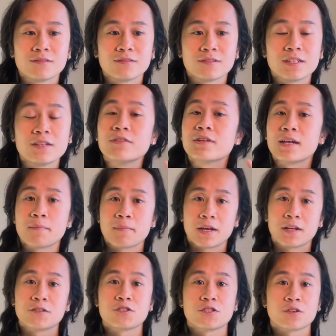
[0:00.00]
even at
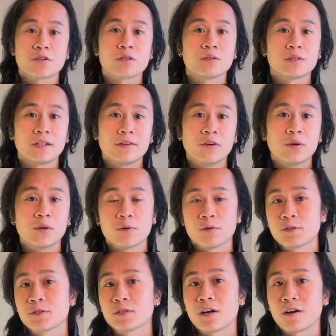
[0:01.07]
managerial level, it
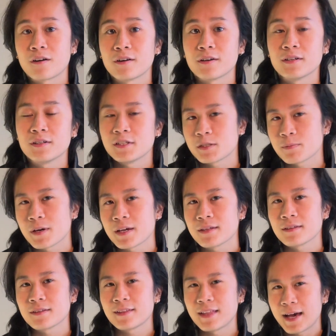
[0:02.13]
was hard,
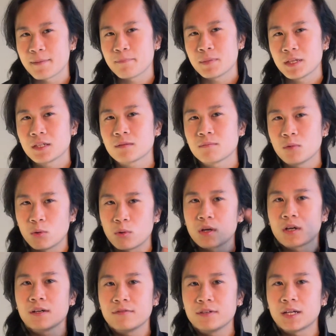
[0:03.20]
despite that being more
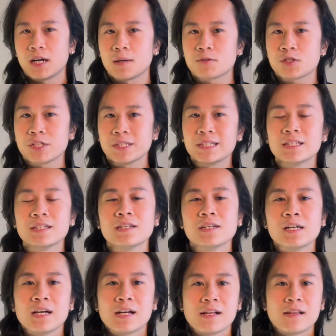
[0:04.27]
of an option
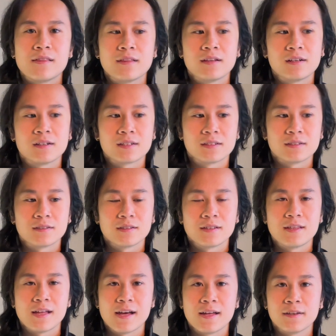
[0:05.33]

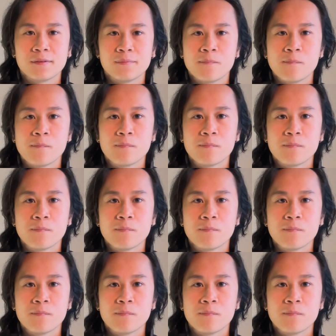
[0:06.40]
than